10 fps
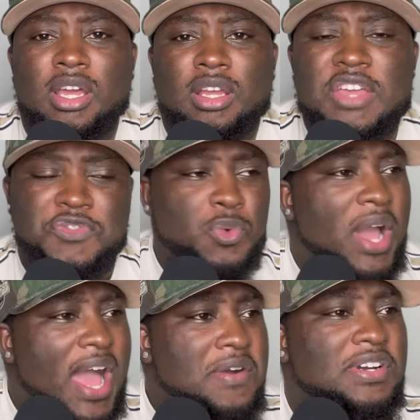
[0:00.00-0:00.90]
If you
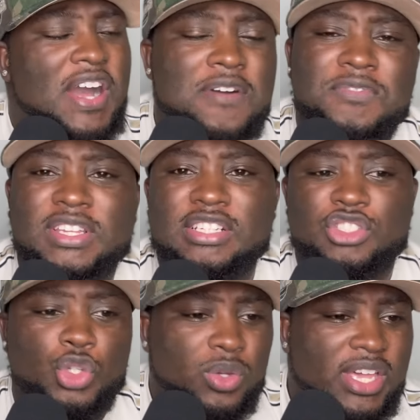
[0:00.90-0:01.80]
have confidence,
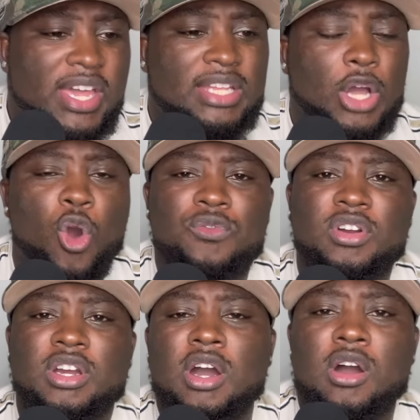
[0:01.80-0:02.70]
you can
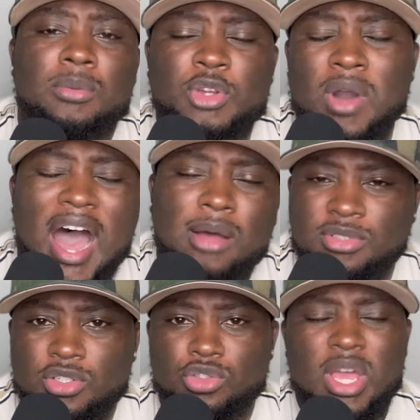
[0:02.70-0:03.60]
overcome your
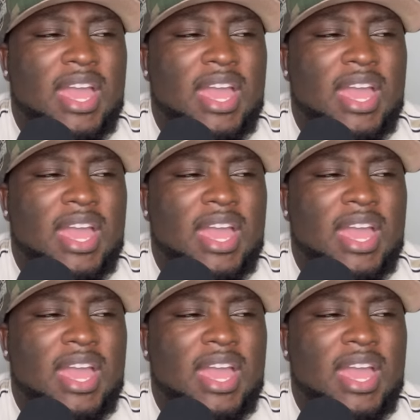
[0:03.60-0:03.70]
obstacles.